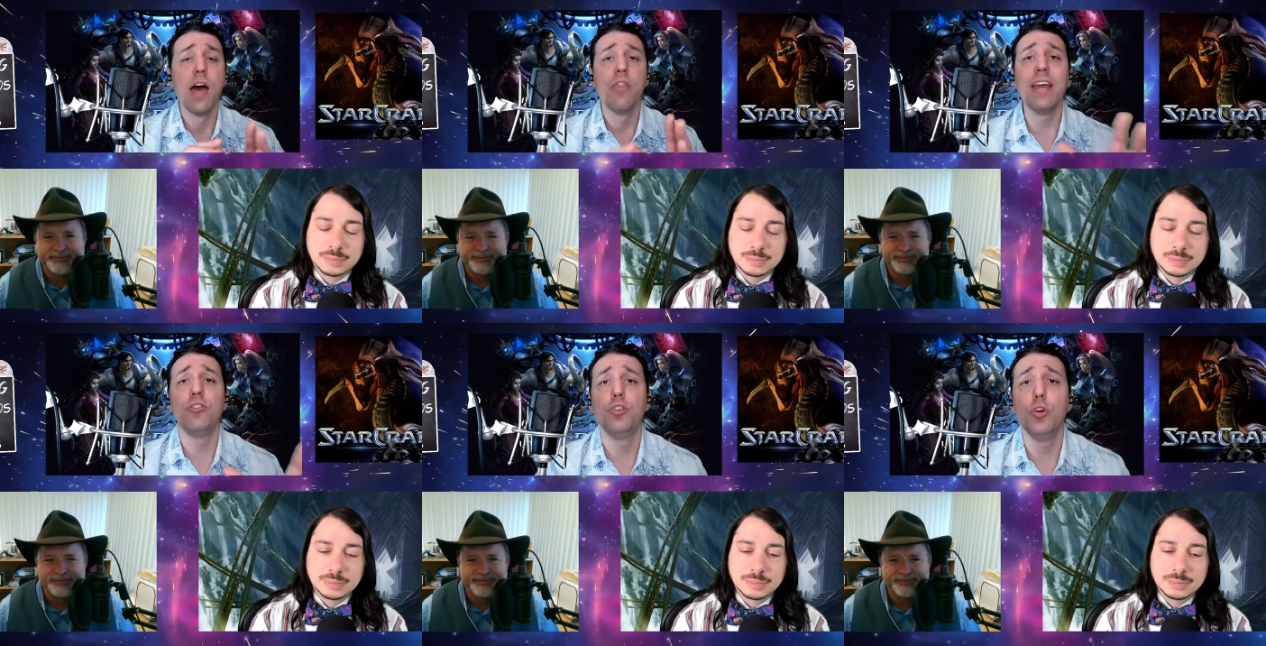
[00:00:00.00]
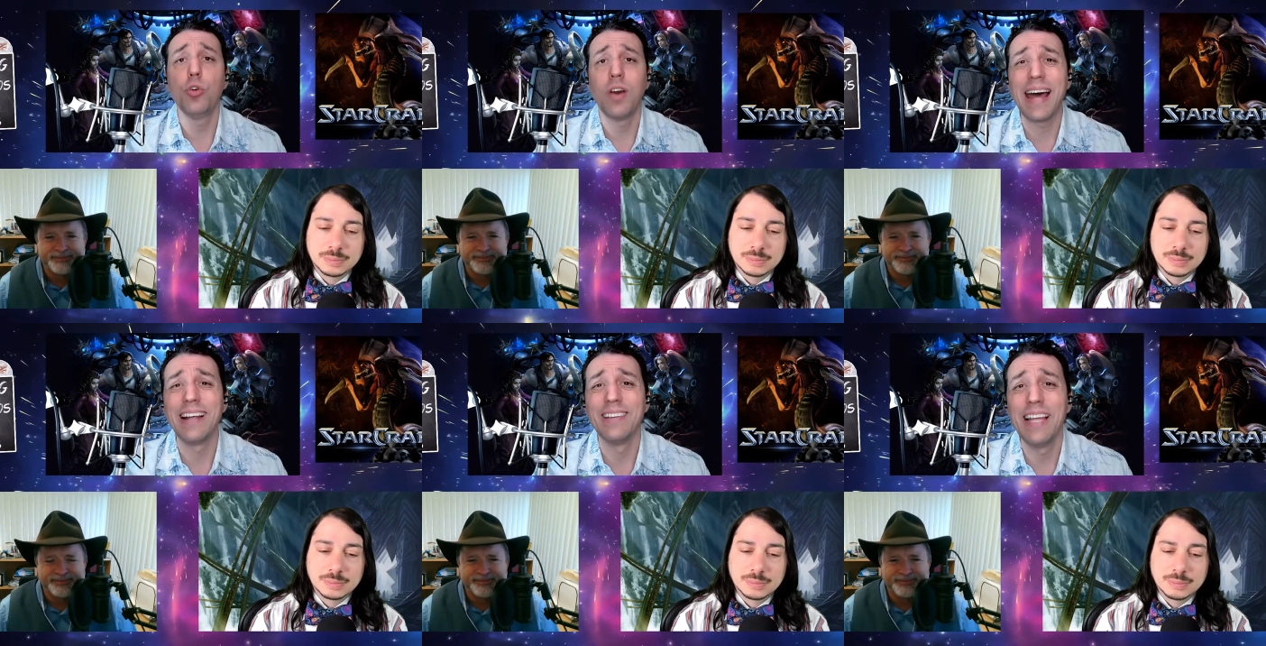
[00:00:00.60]
Speaker 1: they do
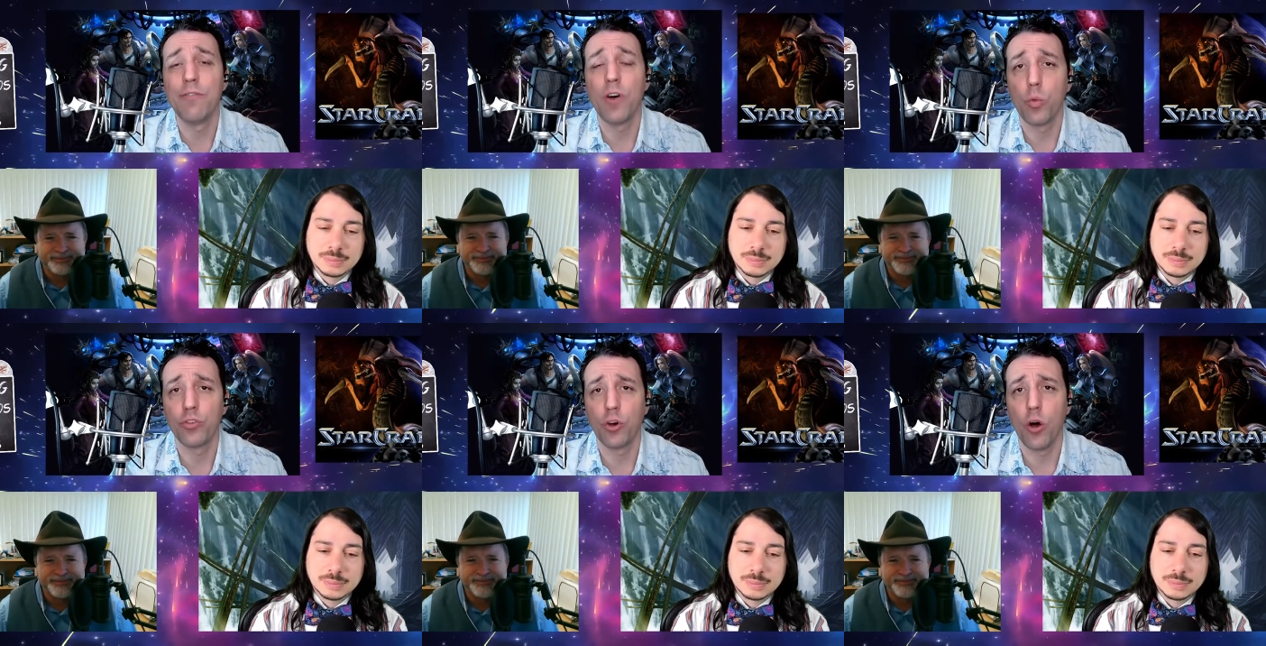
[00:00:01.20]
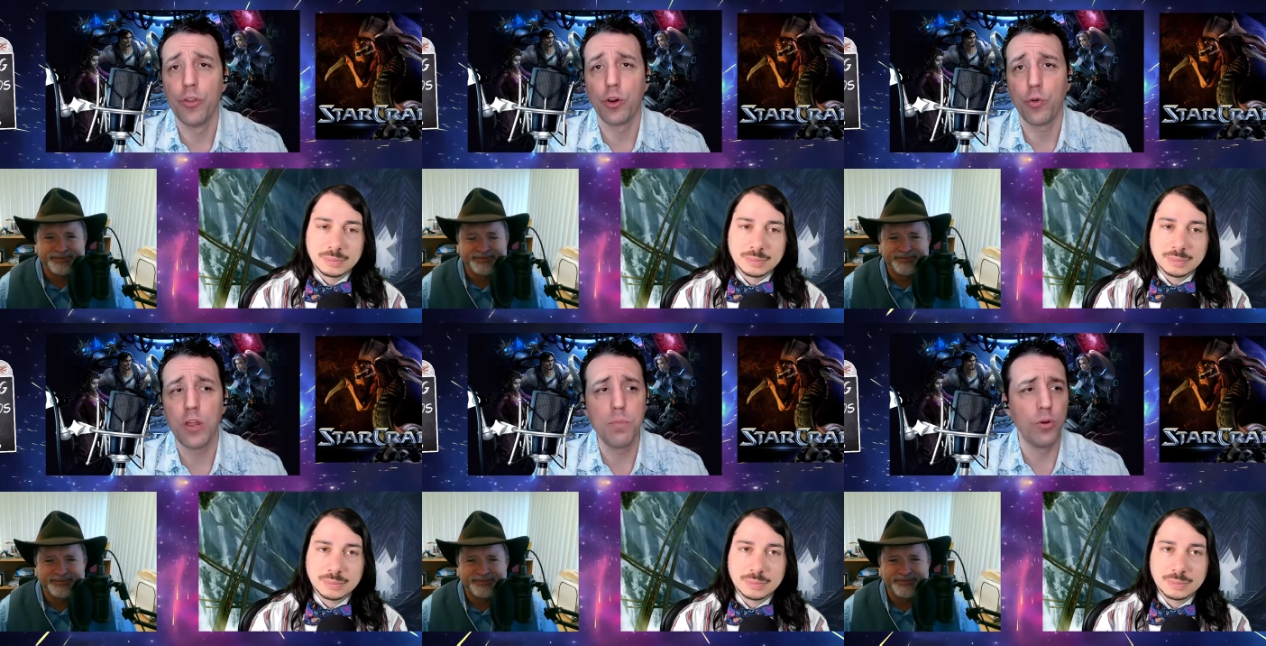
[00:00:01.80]
kind of live on what's called the
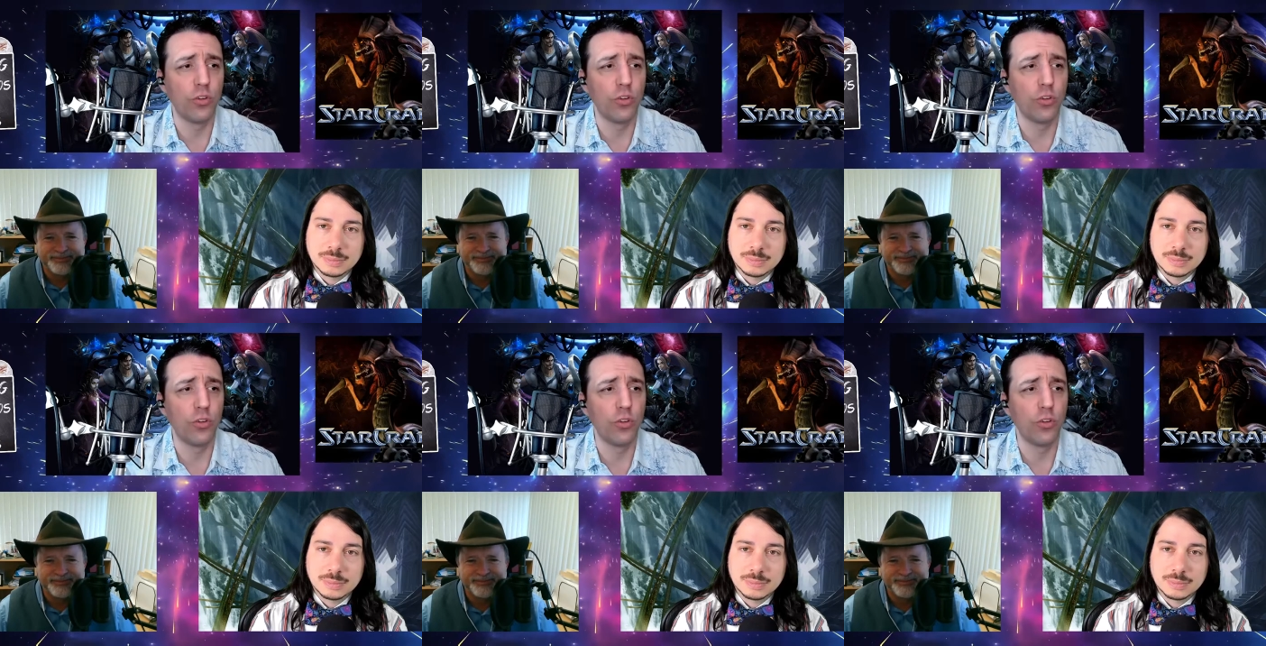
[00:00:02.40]
creep,